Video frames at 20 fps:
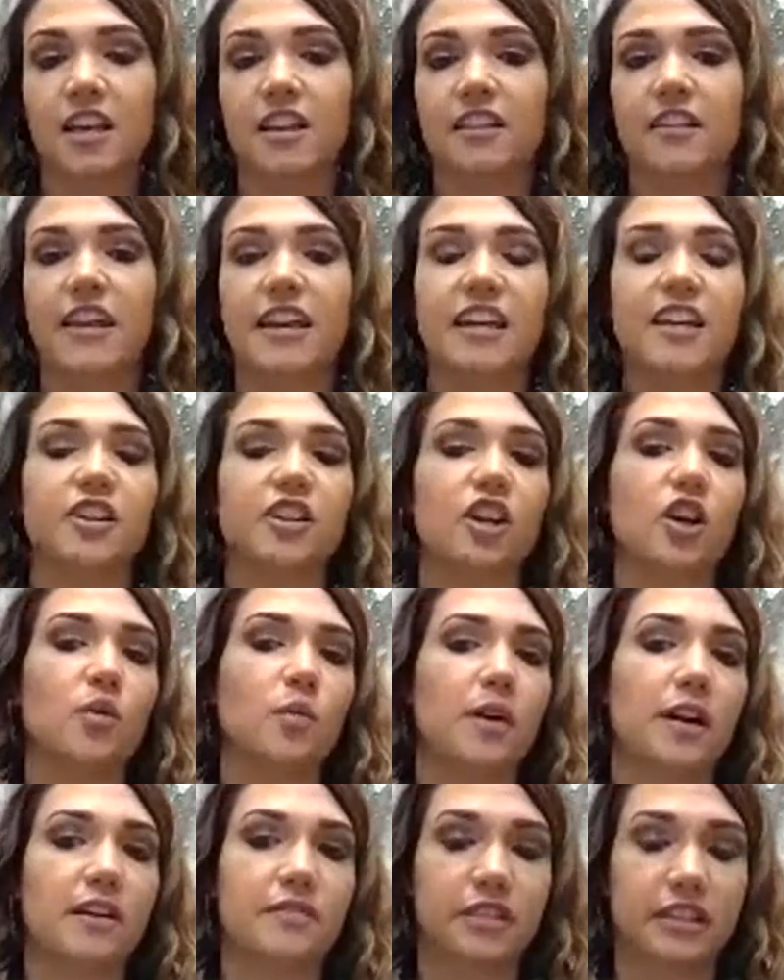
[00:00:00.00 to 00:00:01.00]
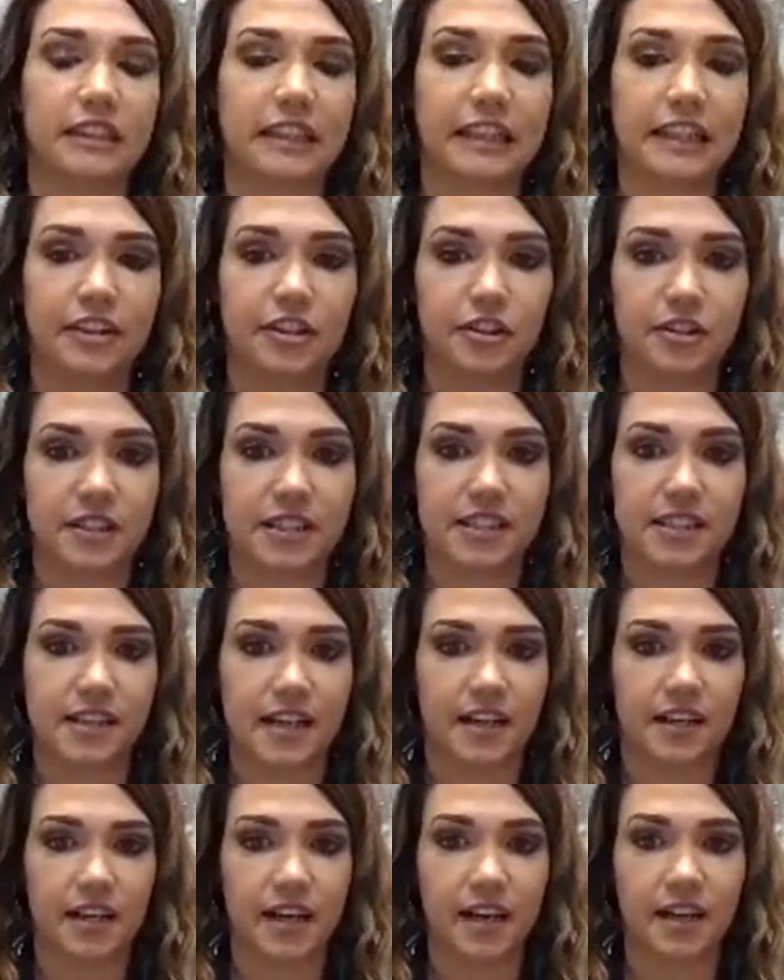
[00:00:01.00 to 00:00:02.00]
They can know where every lender is
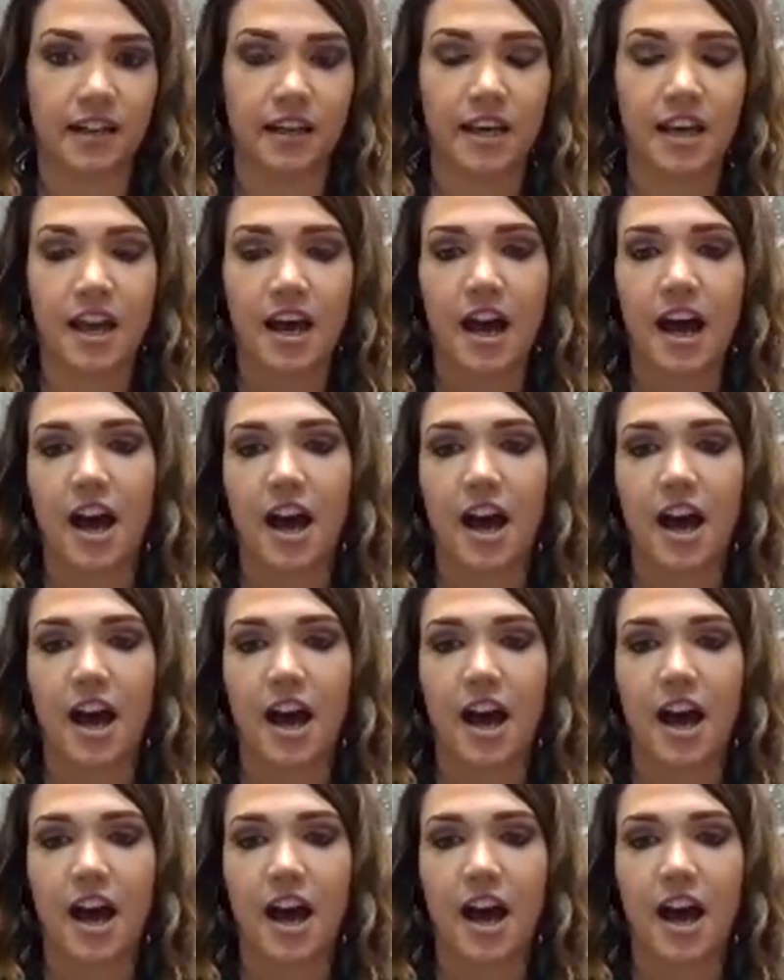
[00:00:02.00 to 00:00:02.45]
standing.